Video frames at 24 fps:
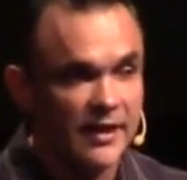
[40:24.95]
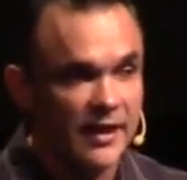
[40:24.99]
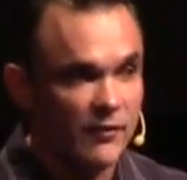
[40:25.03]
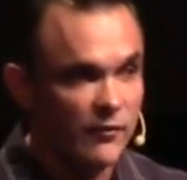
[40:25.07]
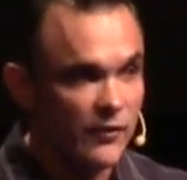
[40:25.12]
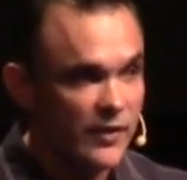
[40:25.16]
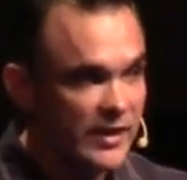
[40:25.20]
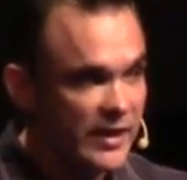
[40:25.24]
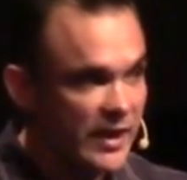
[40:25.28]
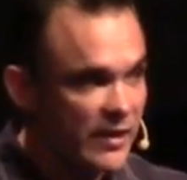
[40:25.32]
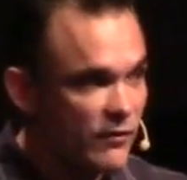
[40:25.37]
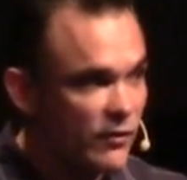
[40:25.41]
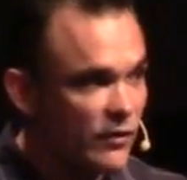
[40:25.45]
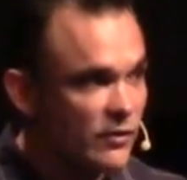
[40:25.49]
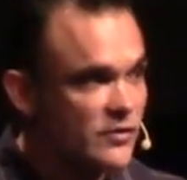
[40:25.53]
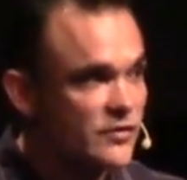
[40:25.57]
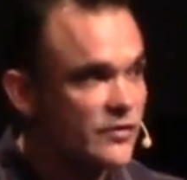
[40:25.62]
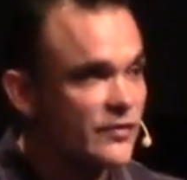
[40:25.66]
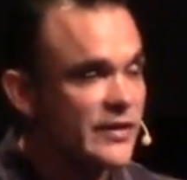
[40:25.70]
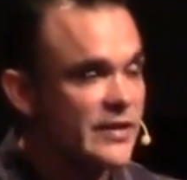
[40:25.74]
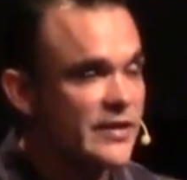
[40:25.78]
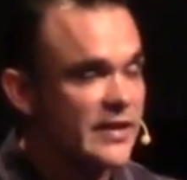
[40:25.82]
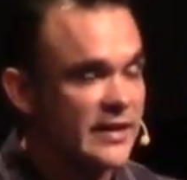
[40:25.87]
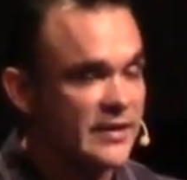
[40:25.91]
Every day for
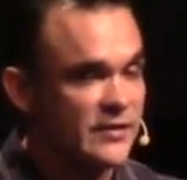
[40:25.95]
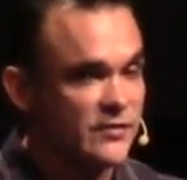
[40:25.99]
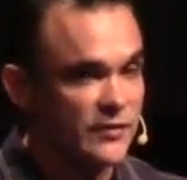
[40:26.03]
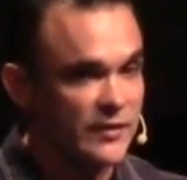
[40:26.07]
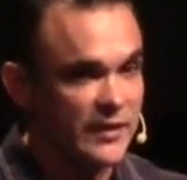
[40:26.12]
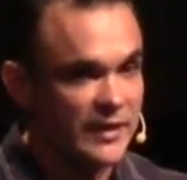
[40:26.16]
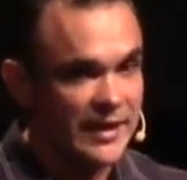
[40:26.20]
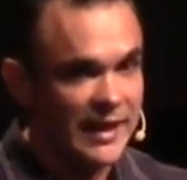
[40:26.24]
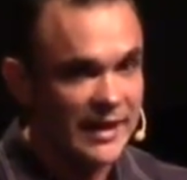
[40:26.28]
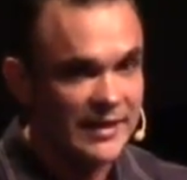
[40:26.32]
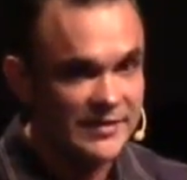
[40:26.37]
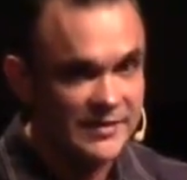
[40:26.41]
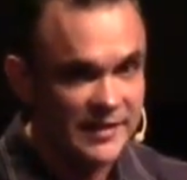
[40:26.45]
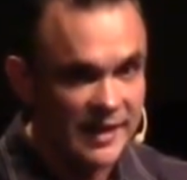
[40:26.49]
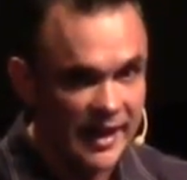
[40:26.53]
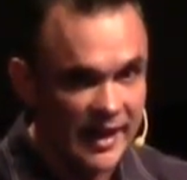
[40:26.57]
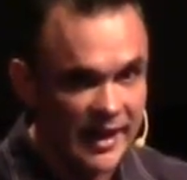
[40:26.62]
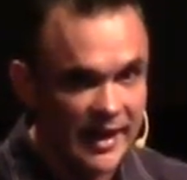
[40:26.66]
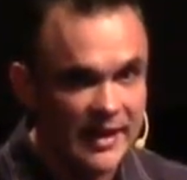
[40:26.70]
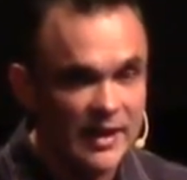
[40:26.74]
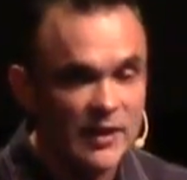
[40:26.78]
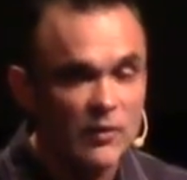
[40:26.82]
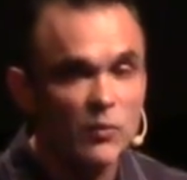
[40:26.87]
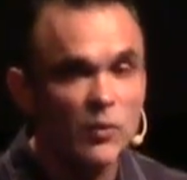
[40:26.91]
those three things for the next
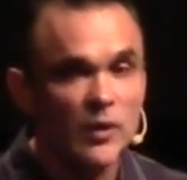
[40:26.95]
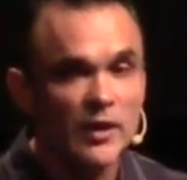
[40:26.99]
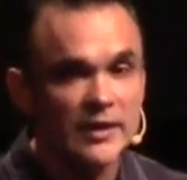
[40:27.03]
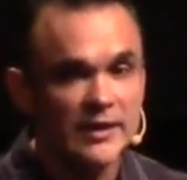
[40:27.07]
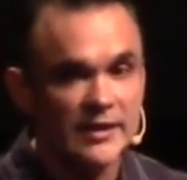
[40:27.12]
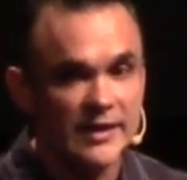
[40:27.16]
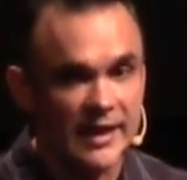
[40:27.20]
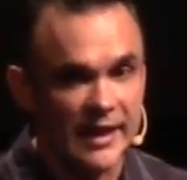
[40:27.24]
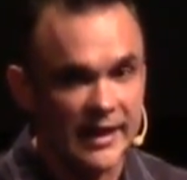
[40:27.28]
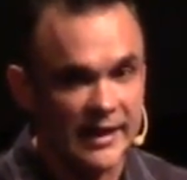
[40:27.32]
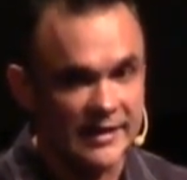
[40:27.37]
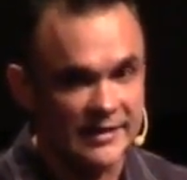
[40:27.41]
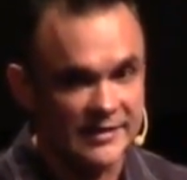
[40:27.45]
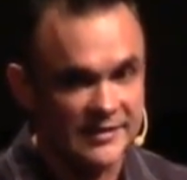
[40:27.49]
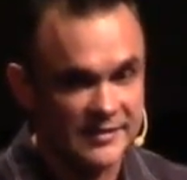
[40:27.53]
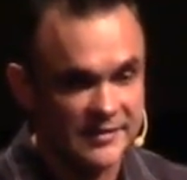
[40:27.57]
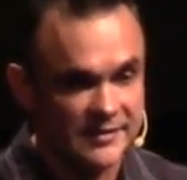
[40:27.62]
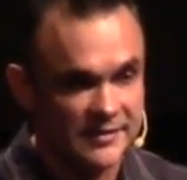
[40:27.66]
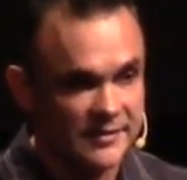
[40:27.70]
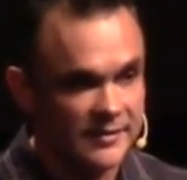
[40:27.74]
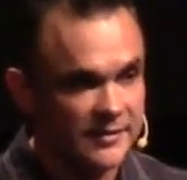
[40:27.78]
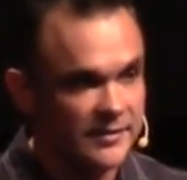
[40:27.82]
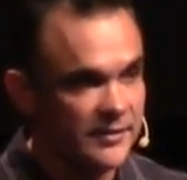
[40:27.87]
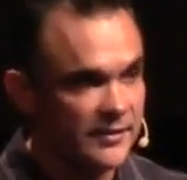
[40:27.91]
81
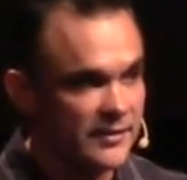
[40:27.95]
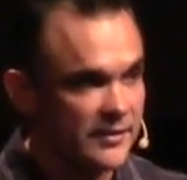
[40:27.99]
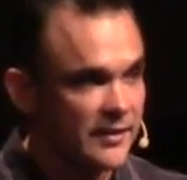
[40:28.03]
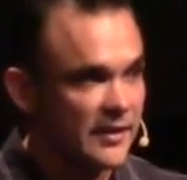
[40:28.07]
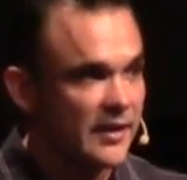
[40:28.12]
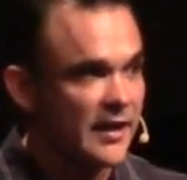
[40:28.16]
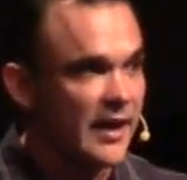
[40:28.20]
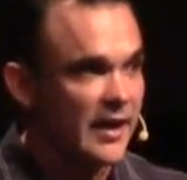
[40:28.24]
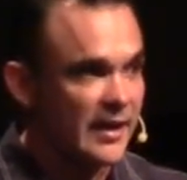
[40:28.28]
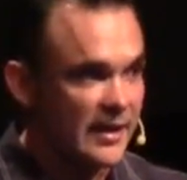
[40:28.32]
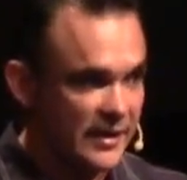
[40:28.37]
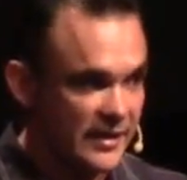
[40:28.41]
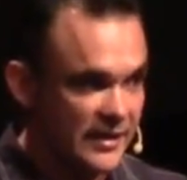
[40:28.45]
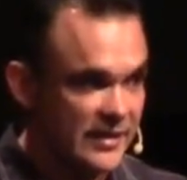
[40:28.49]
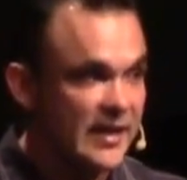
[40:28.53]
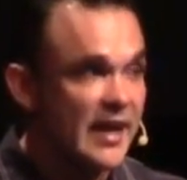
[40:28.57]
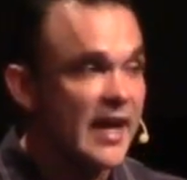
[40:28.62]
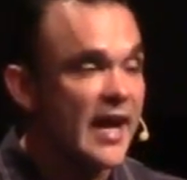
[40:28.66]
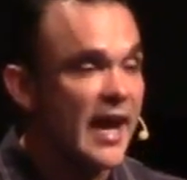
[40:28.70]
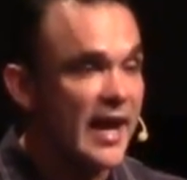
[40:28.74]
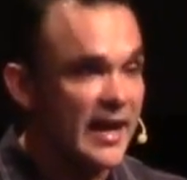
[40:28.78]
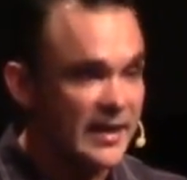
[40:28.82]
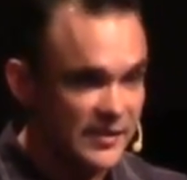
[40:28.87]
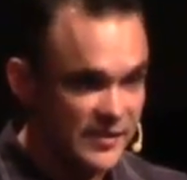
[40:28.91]
days, and
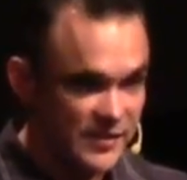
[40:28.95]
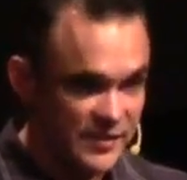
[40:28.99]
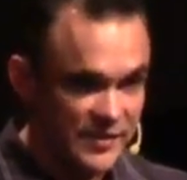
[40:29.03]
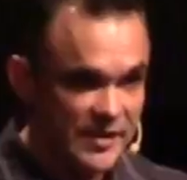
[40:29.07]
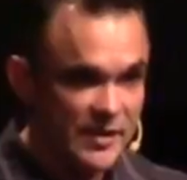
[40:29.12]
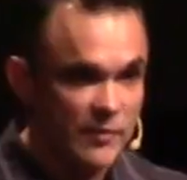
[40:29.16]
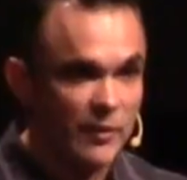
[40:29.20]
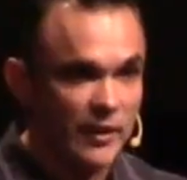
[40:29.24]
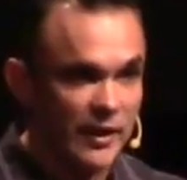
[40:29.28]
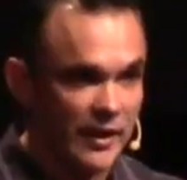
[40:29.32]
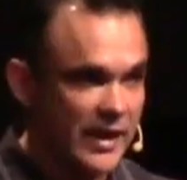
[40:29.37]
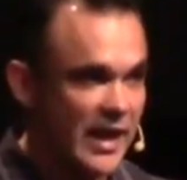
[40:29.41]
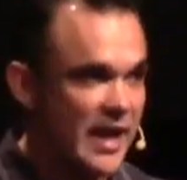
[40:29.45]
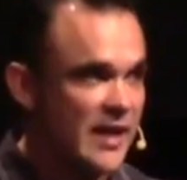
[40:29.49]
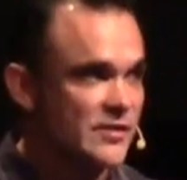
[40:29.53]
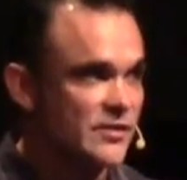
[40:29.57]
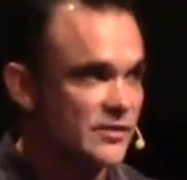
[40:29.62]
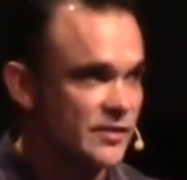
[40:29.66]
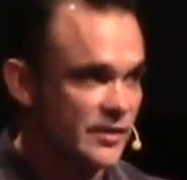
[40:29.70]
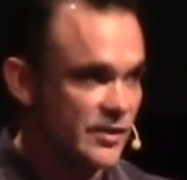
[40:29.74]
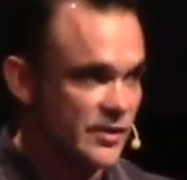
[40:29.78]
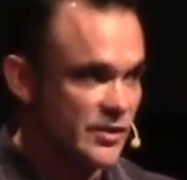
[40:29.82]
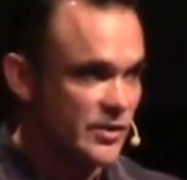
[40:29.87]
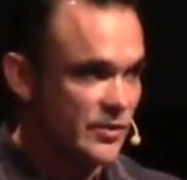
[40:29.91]
see what
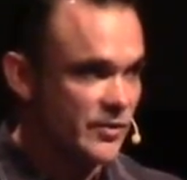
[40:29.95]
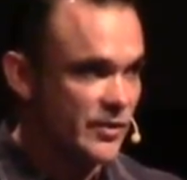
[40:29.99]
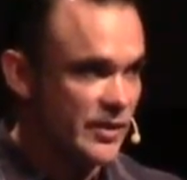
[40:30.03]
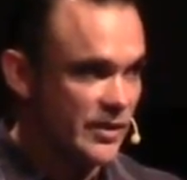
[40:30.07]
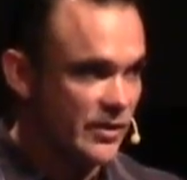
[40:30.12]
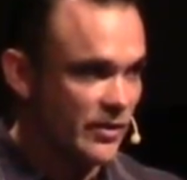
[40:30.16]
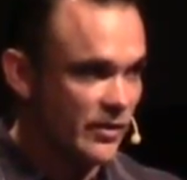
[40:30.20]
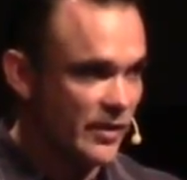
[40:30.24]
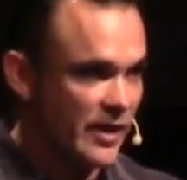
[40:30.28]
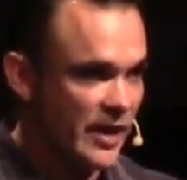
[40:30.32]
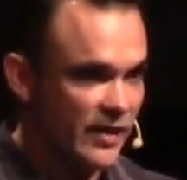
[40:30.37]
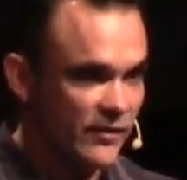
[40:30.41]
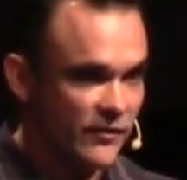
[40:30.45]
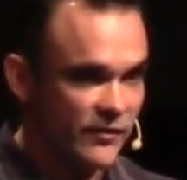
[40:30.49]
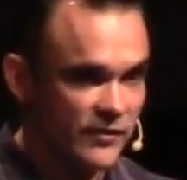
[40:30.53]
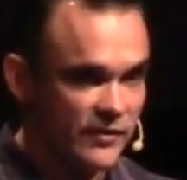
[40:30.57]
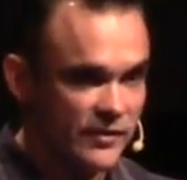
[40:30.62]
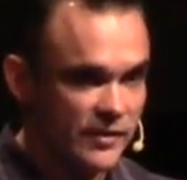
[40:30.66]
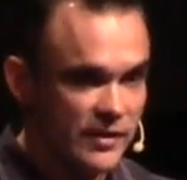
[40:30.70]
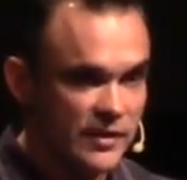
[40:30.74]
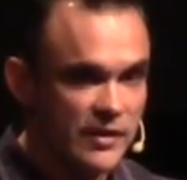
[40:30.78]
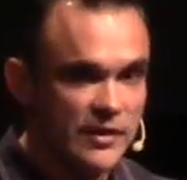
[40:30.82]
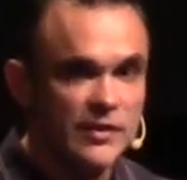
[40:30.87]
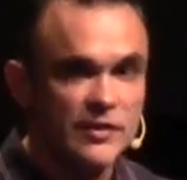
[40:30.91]
God's going to do in your life.
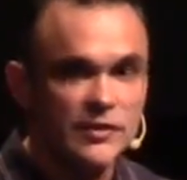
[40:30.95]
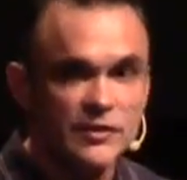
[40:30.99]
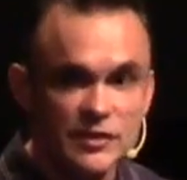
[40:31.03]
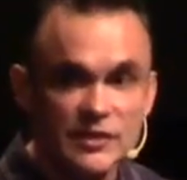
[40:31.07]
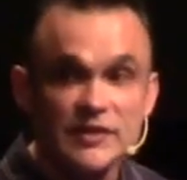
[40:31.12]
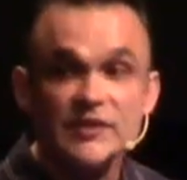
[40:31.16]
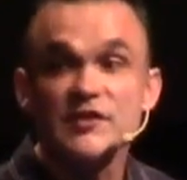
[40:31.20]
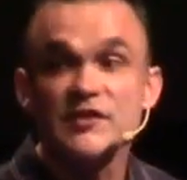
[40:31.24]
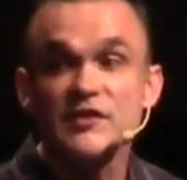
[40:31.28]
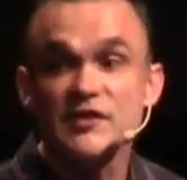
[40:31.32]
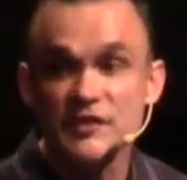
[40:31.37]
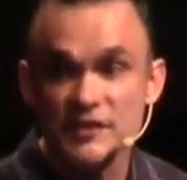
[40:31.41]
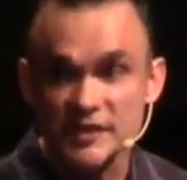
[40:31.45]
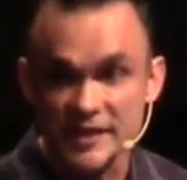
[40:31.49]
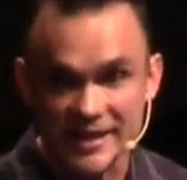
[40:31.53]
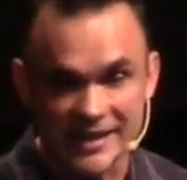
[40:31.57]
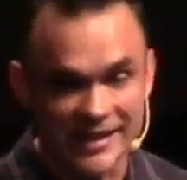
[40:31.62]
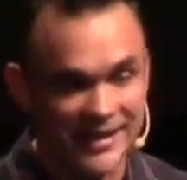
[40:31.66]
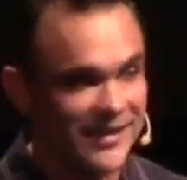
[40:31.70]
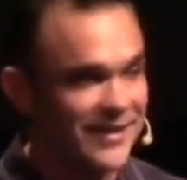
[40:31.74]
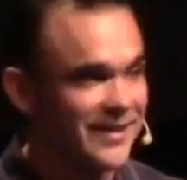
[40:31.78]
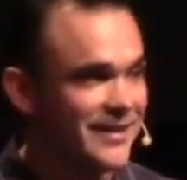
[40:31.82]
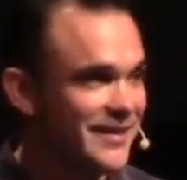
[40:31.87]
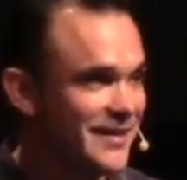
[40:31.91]
Just
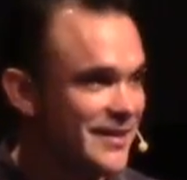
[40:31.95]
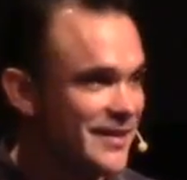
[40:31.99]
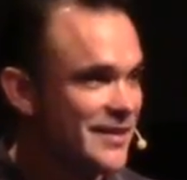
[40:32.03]
see.